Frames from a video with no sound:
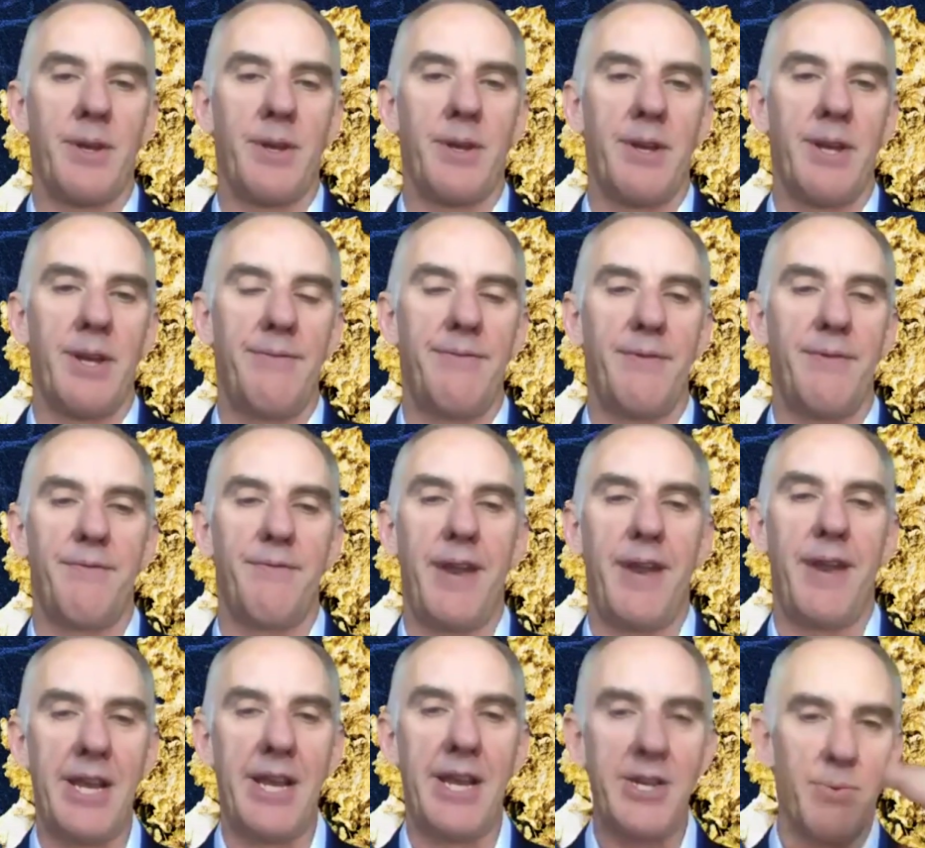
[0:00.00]
If
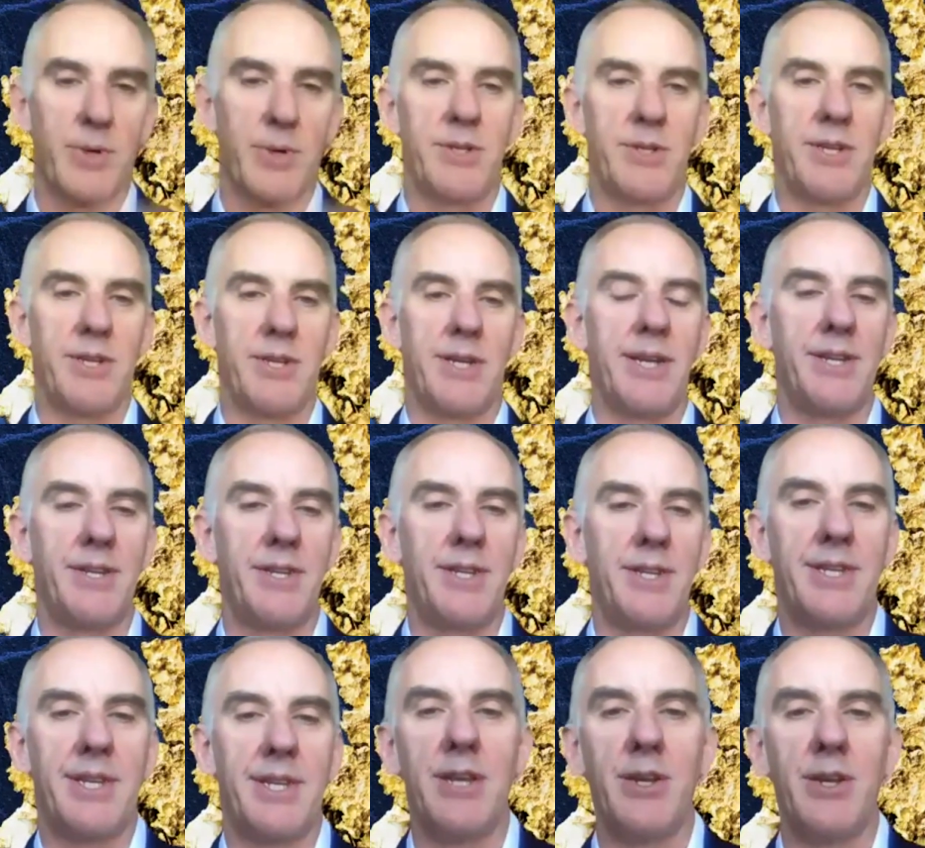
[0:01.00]
inflation was to
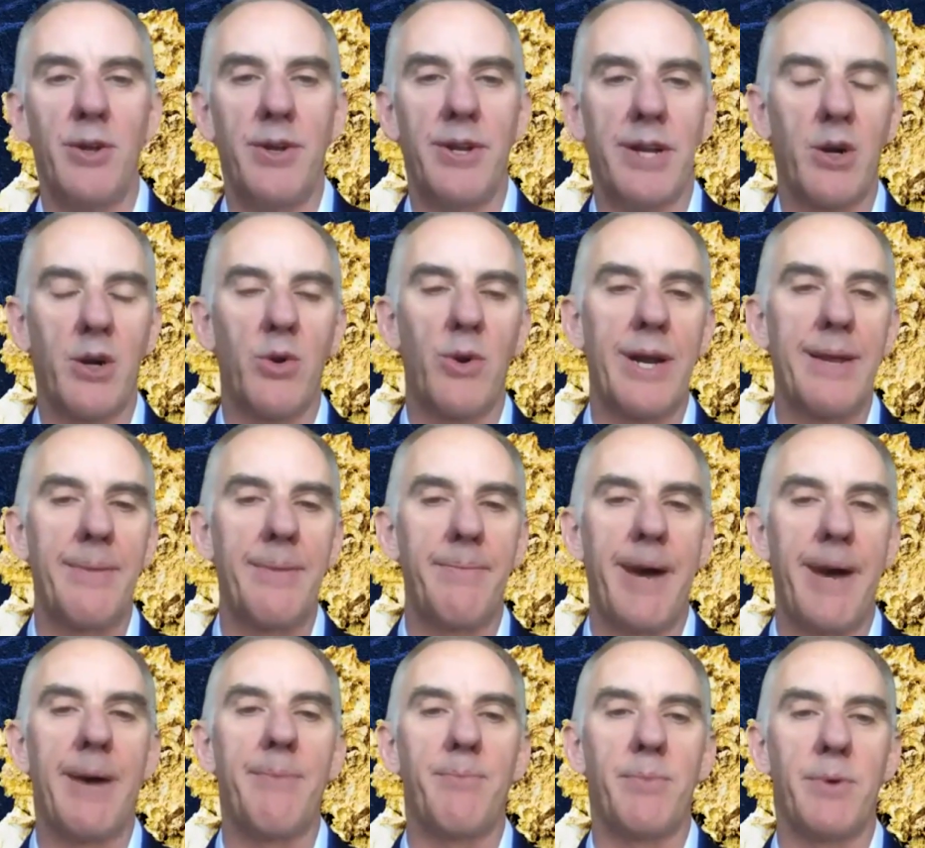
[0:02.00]
continue to
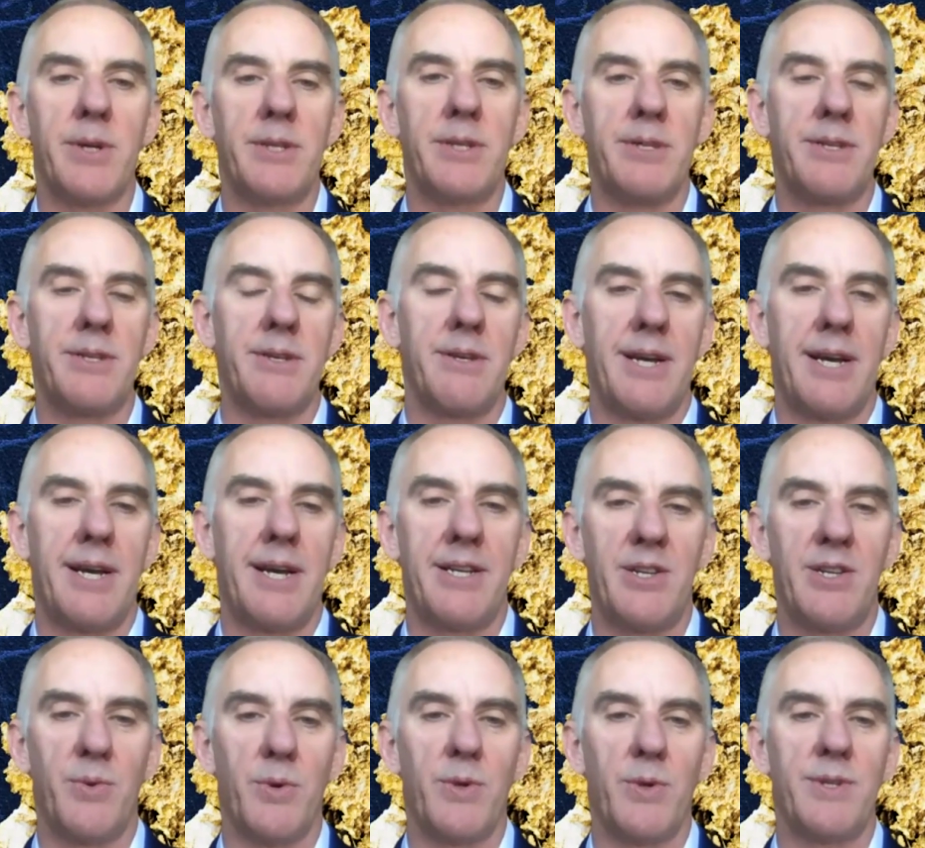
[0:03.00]
creep upwards
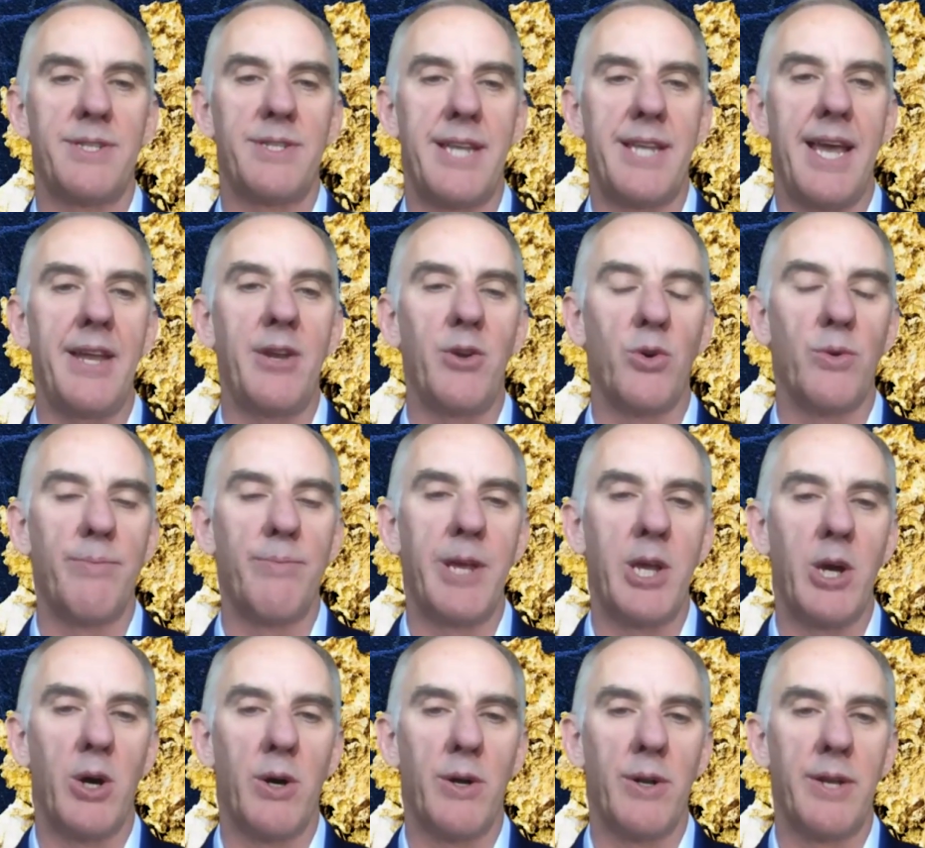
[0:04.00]
towards 10 or
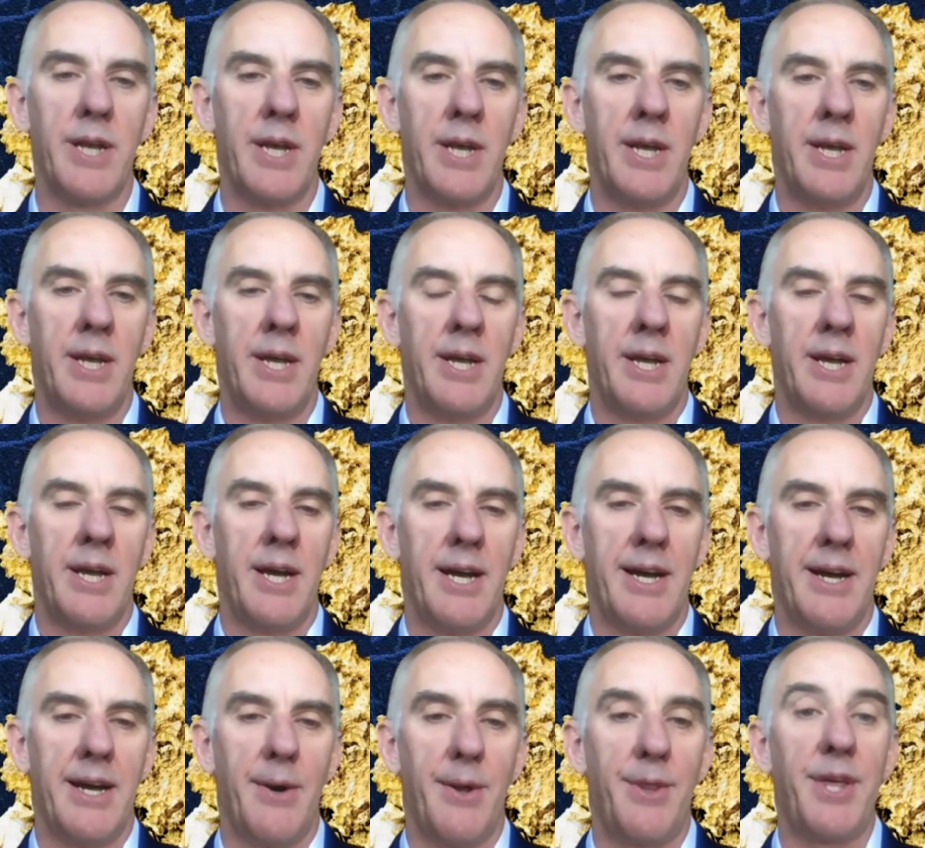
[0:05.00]
beyond,
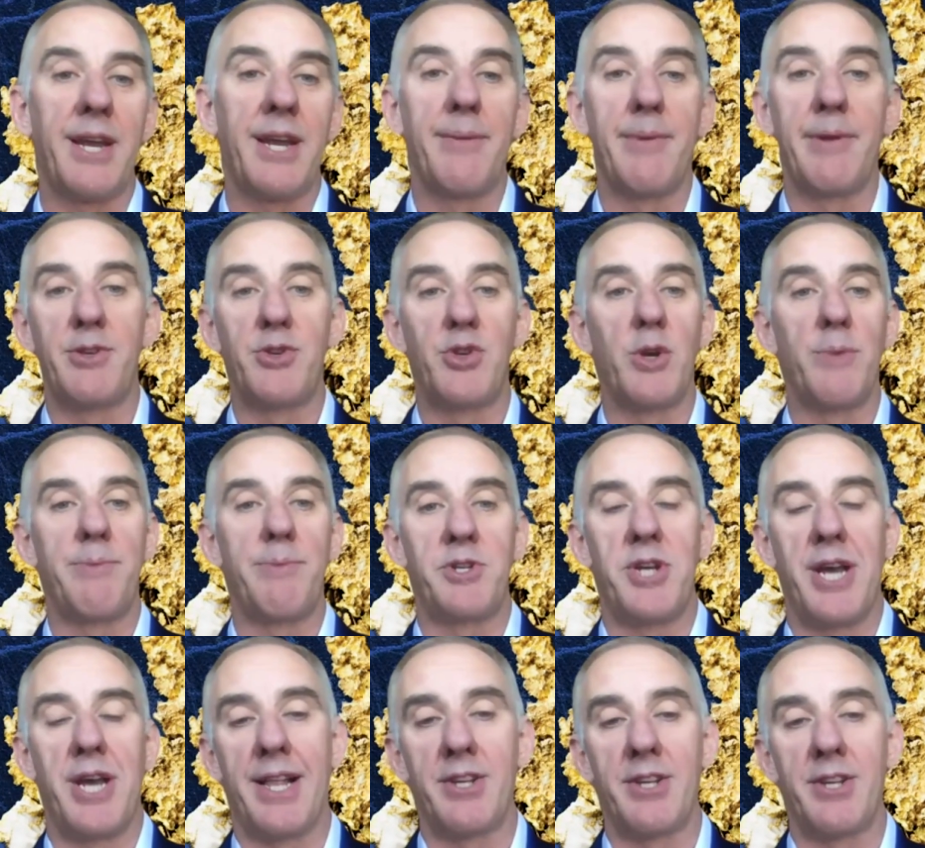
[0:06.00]
I think it'd be super
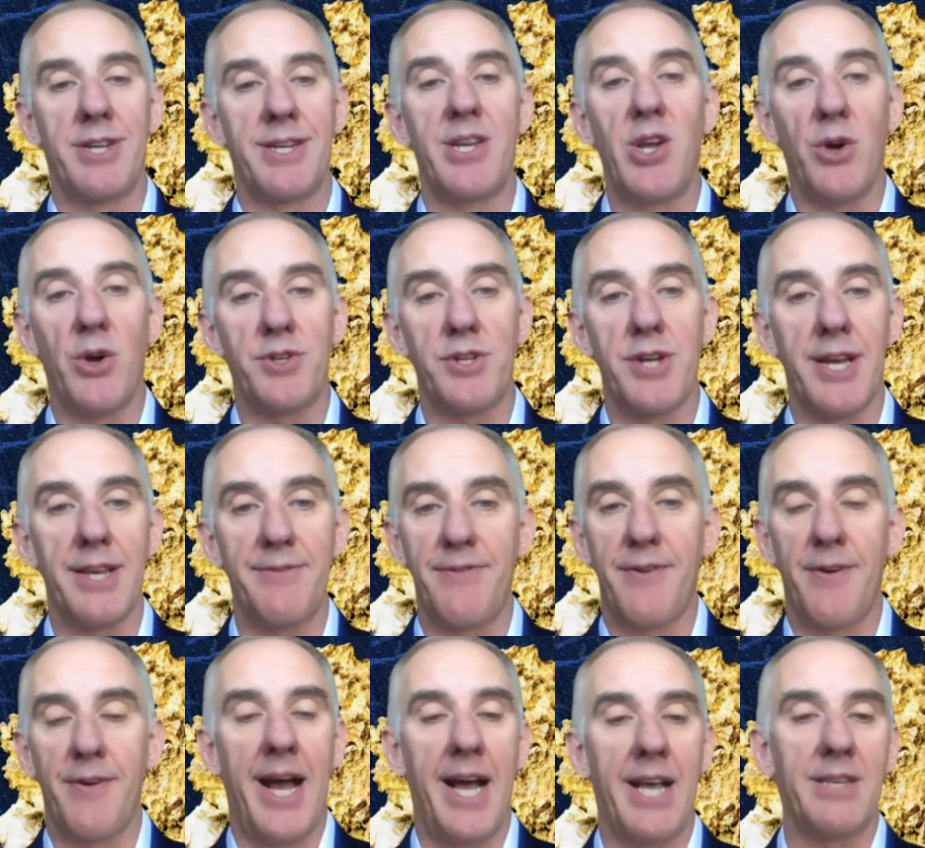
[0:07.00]
challenging, not just
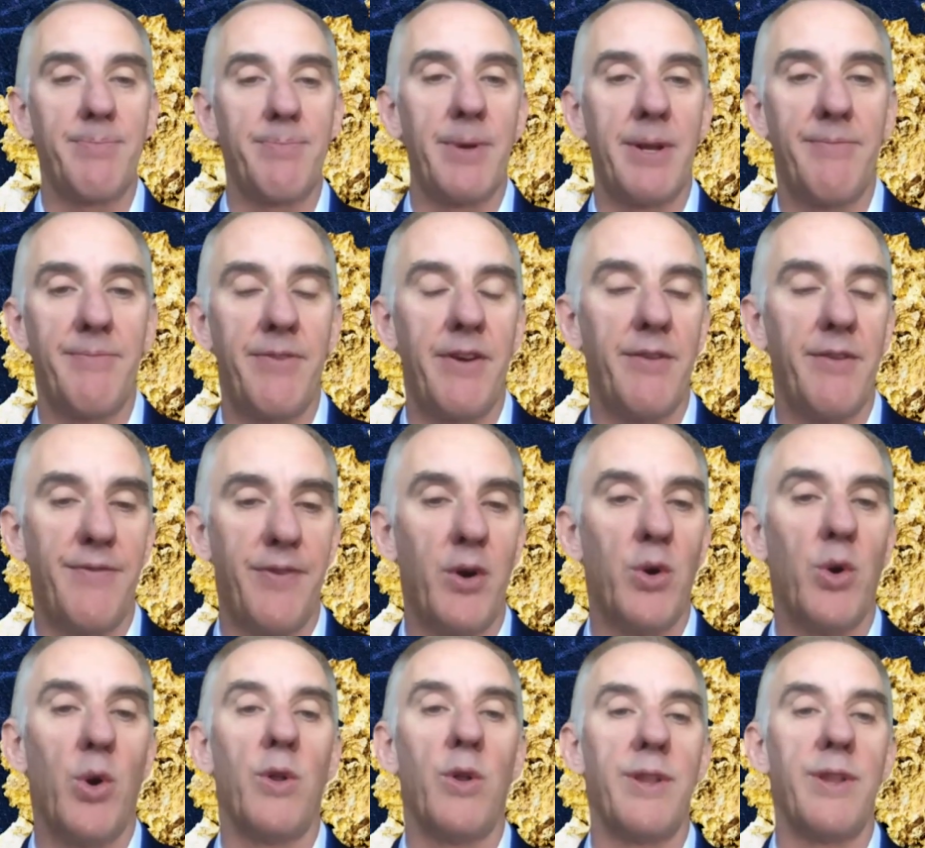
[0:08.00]
for us, but
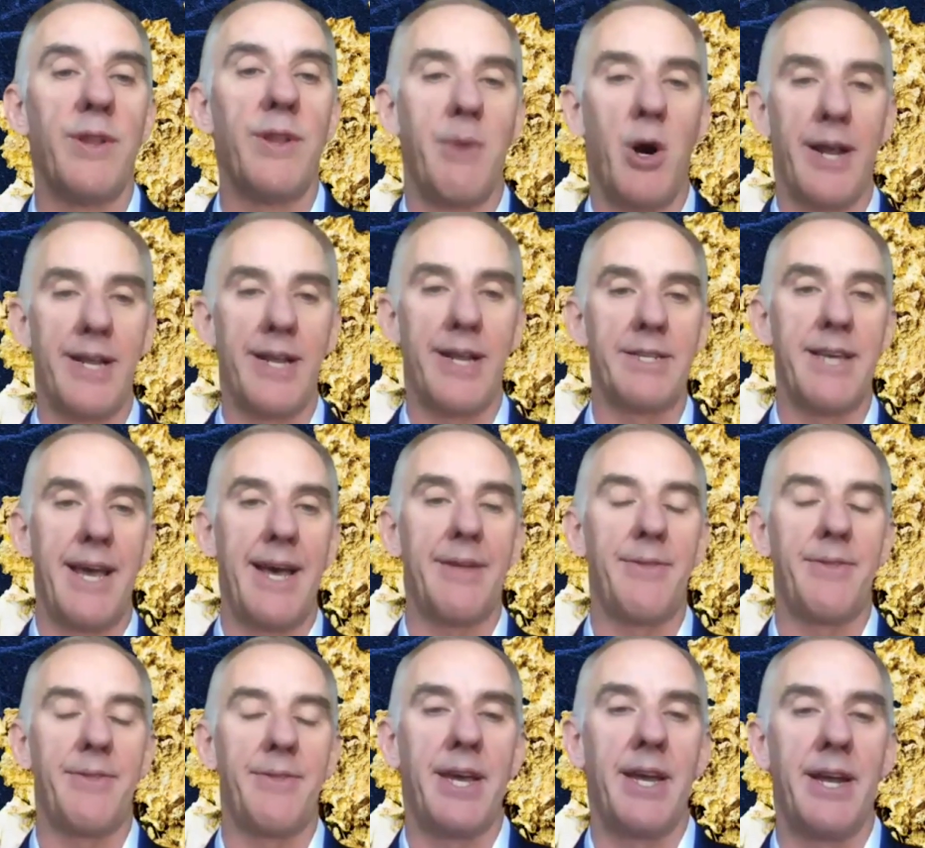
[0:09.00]
for all the miners
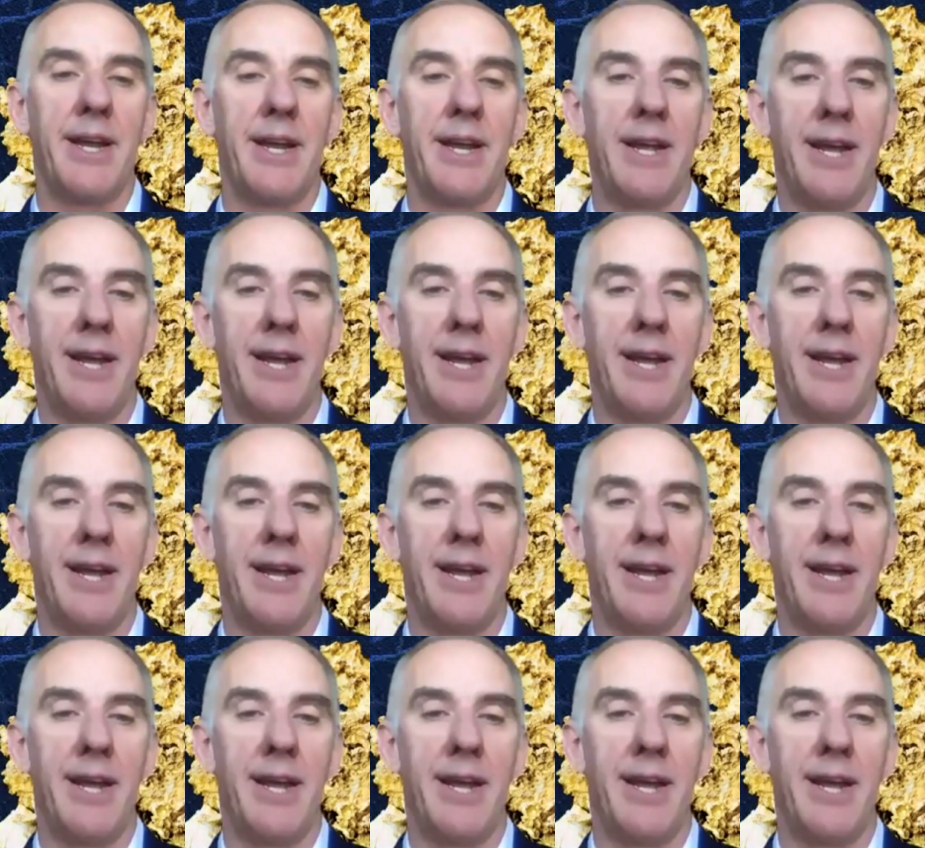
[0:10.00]
out there.